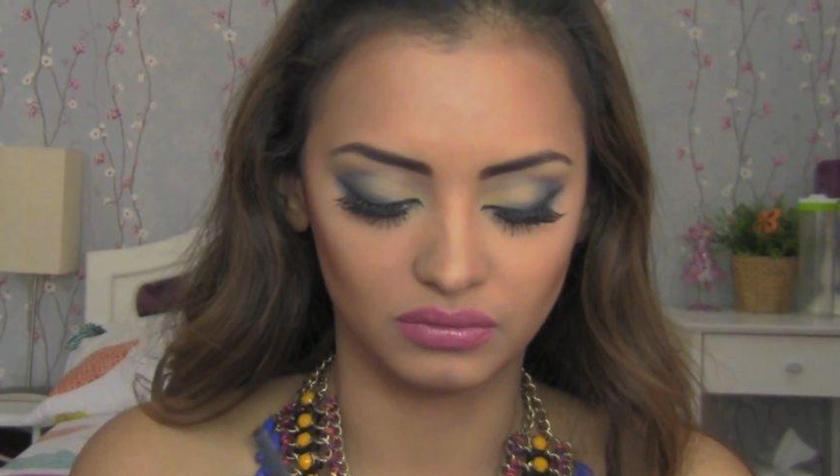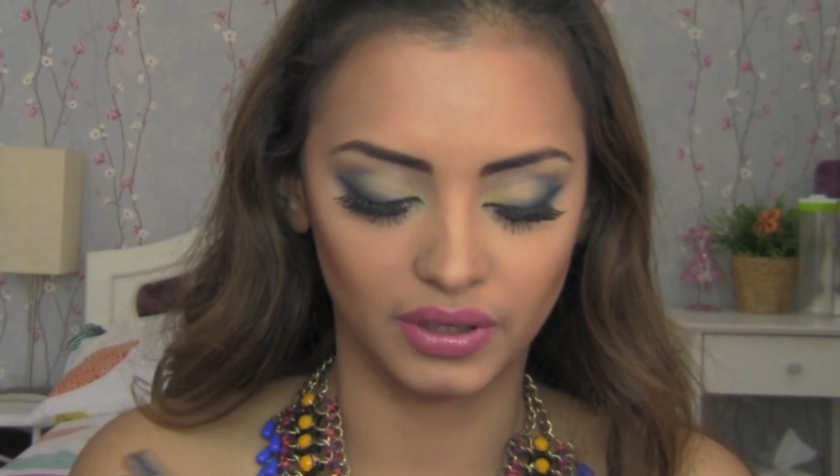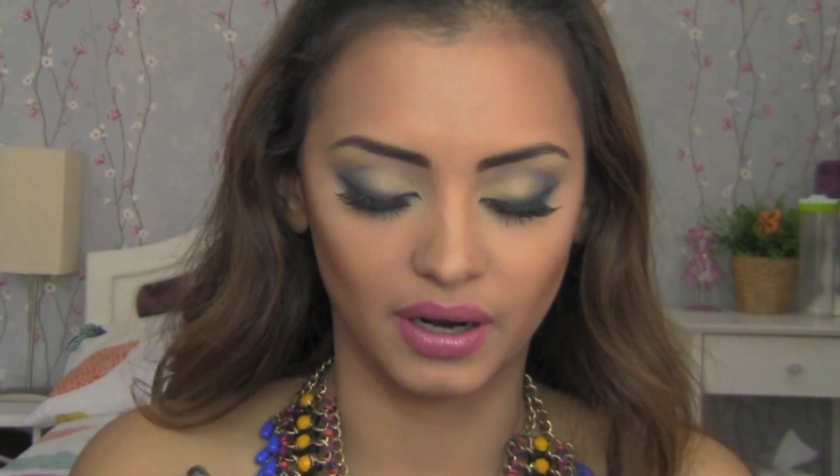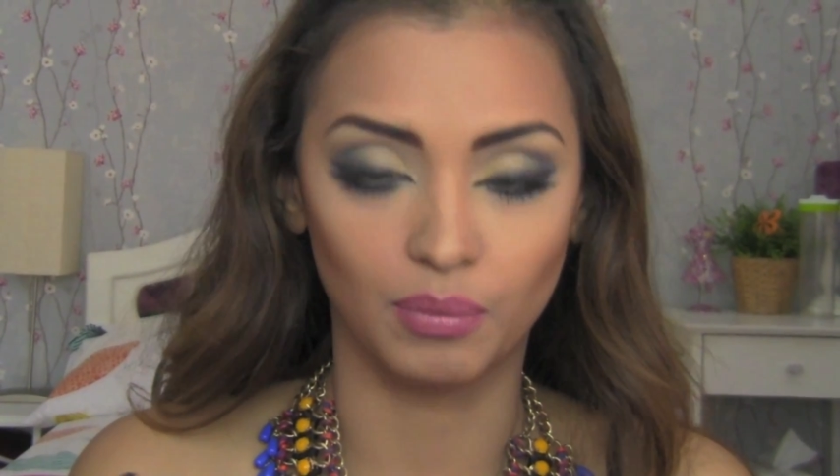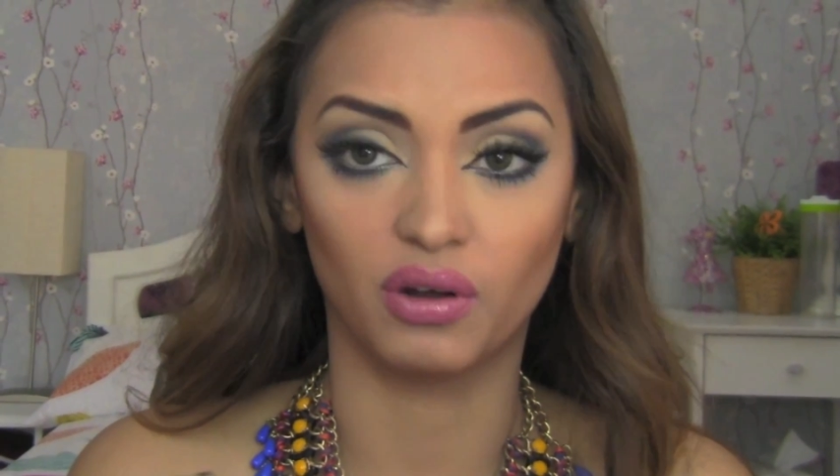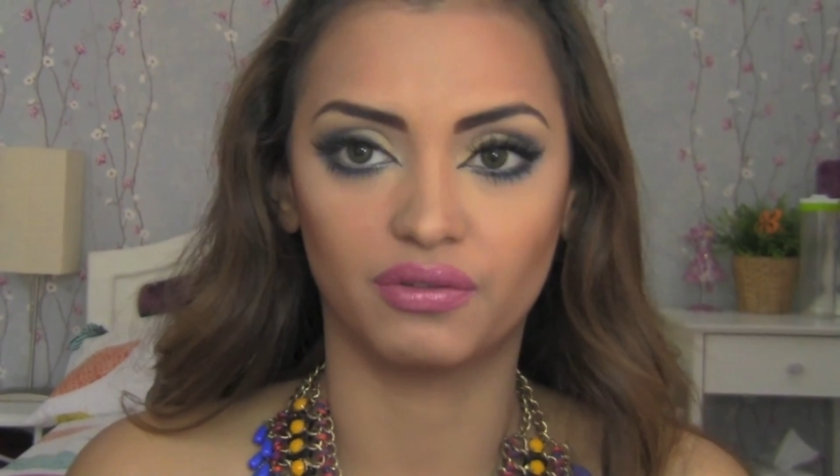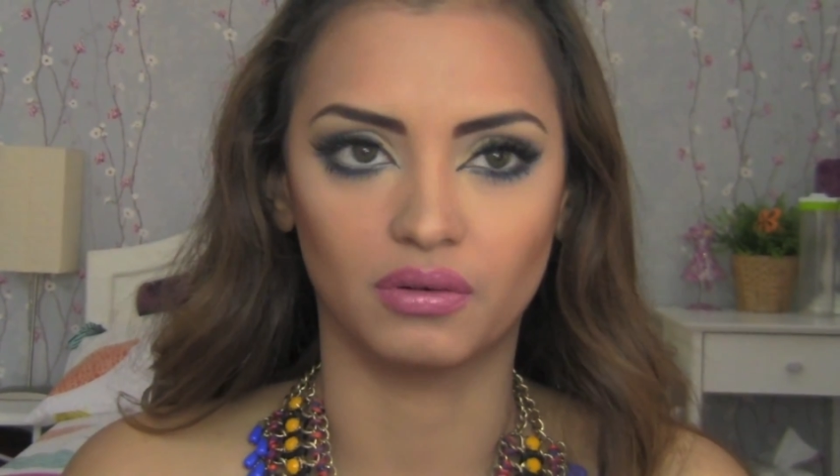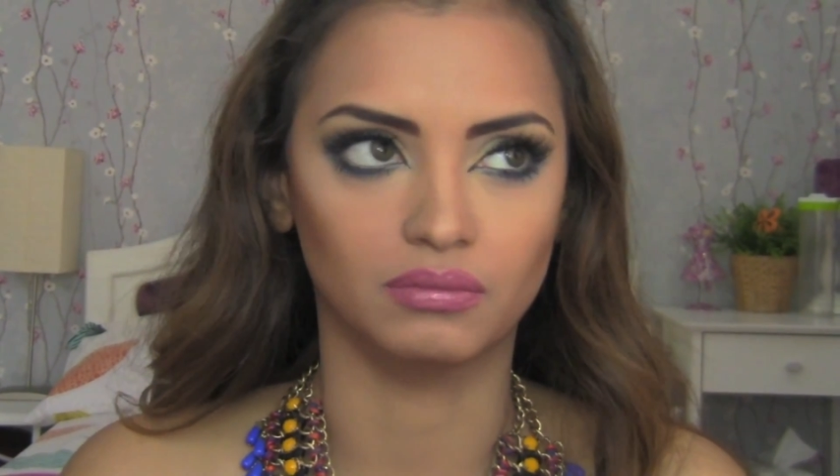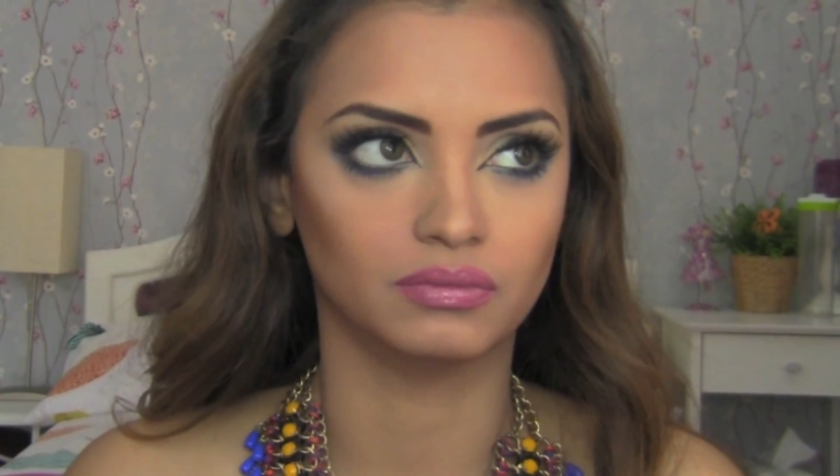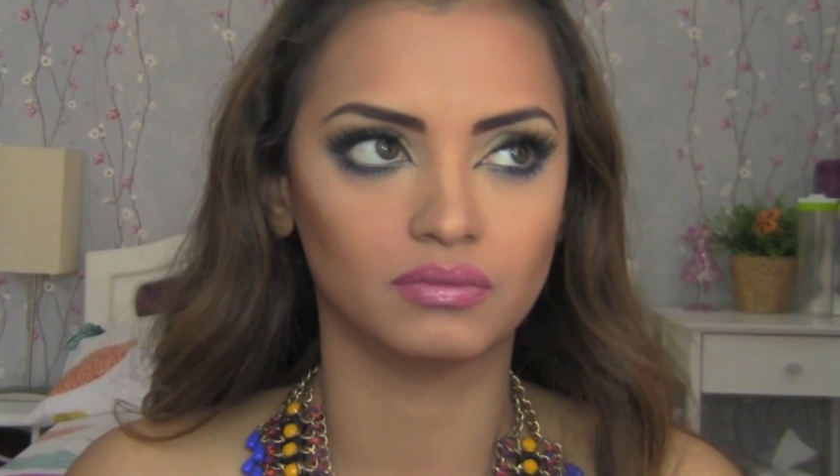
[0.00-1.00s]
that I bought
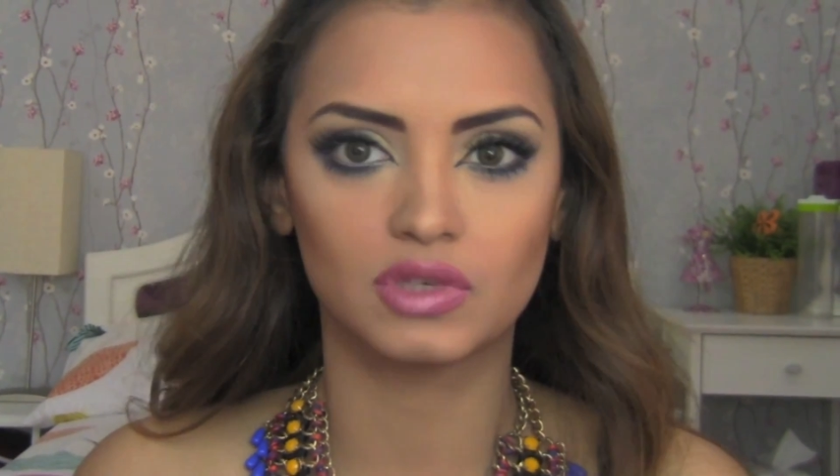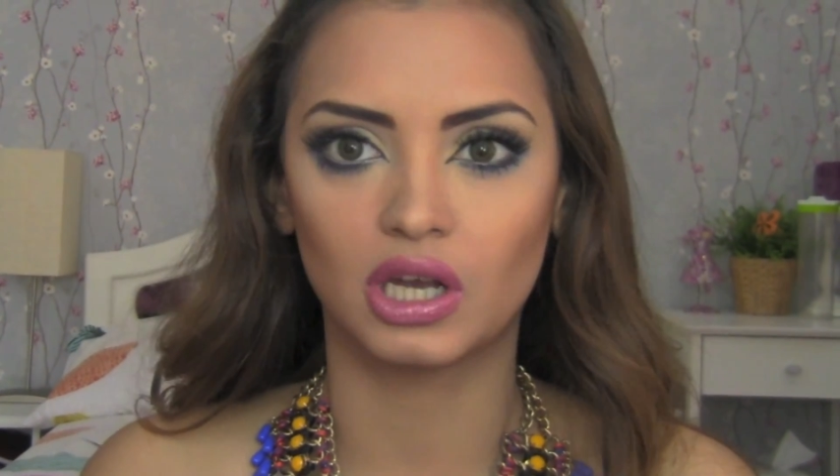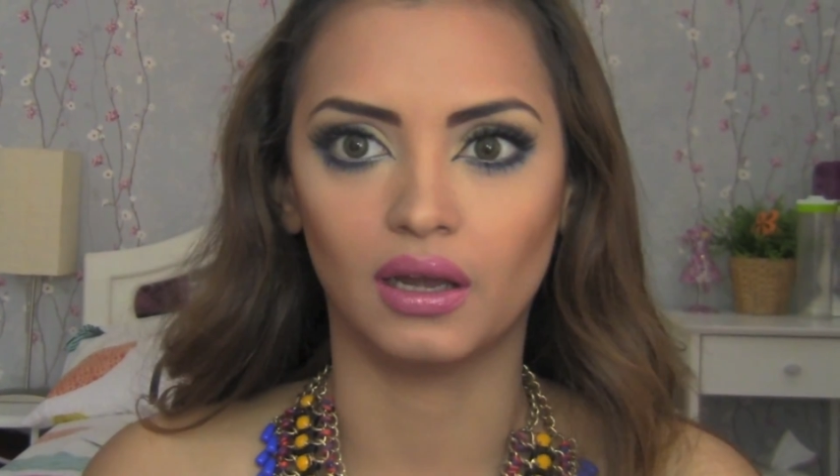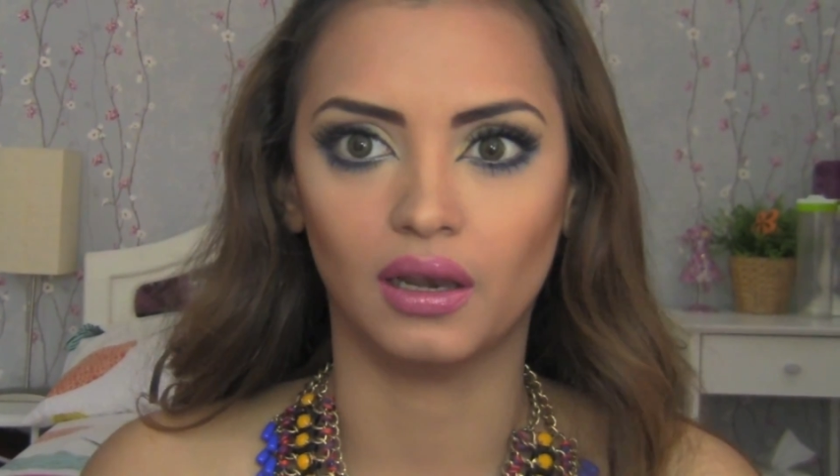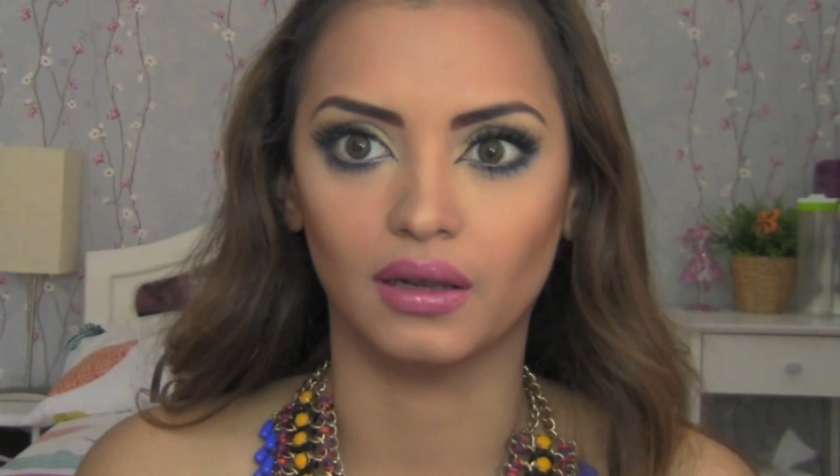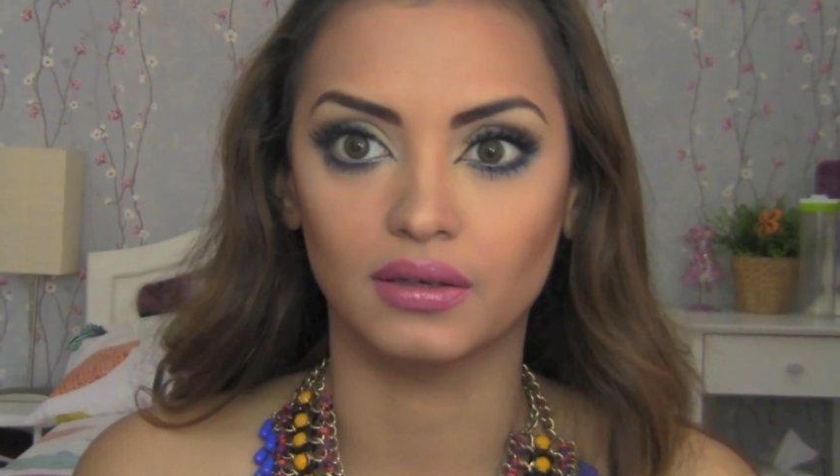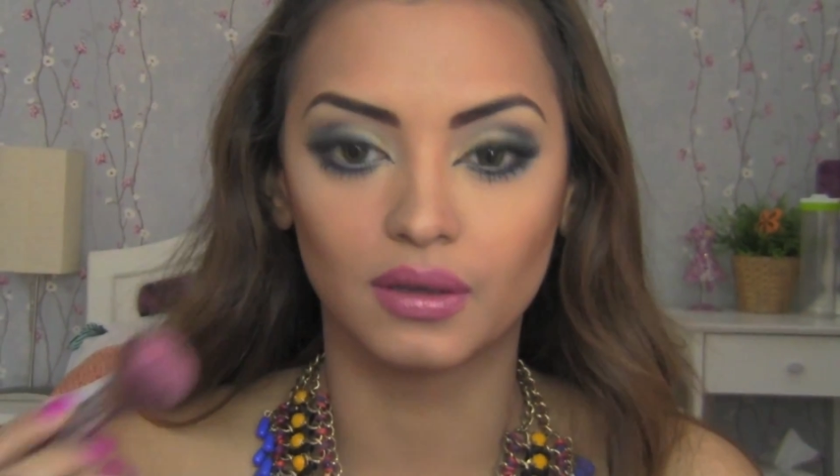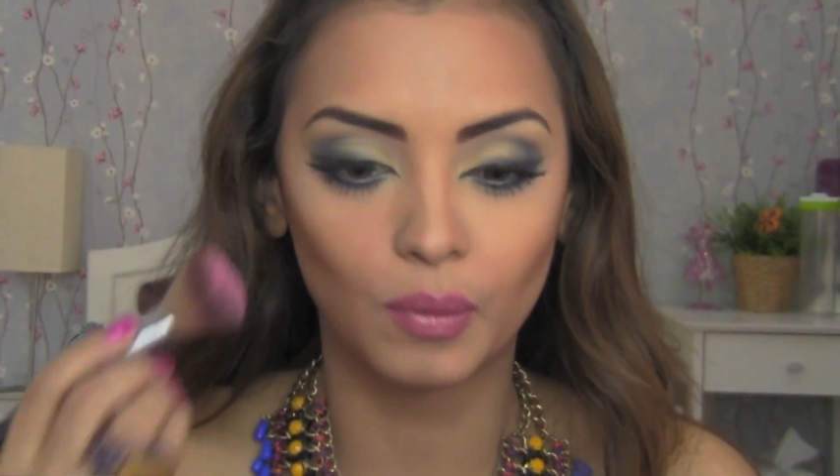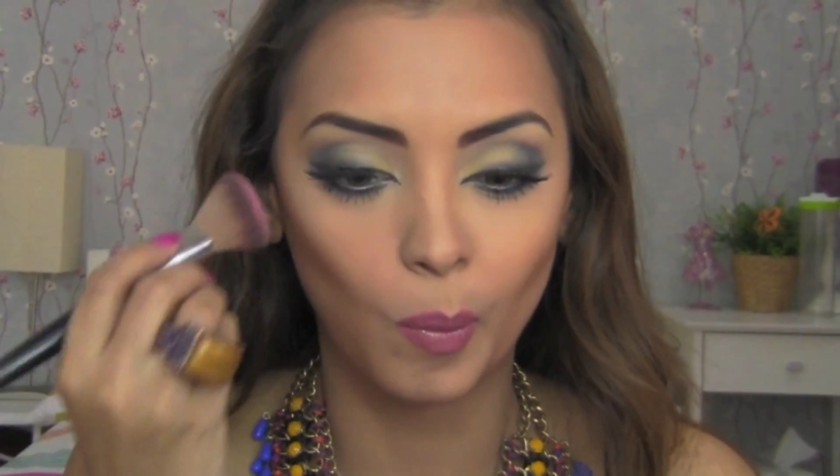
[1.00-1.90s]
from Thailand.